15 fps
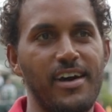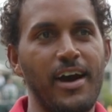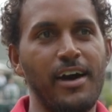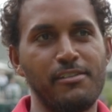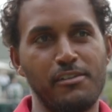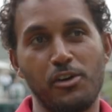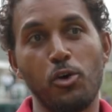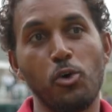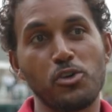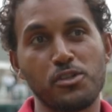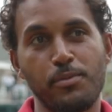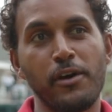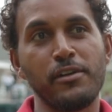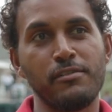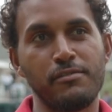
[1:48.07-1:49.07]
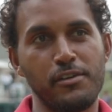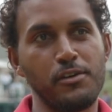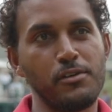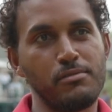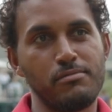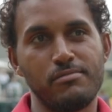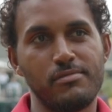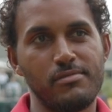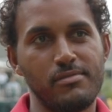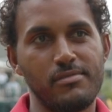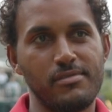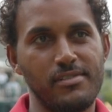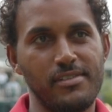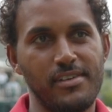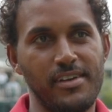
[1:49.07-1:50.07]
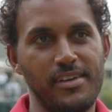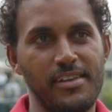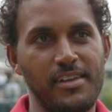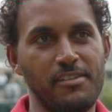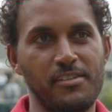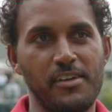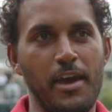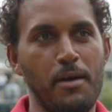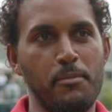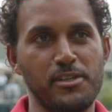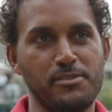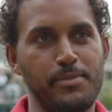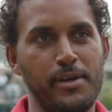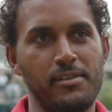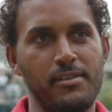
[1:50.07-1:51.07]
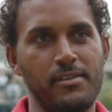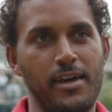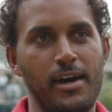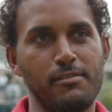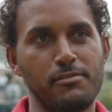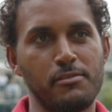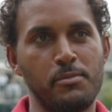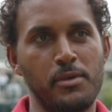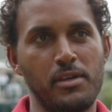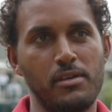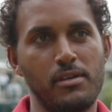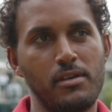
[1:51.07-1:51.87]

at the coach point of view, it doesn't get much better than that for me.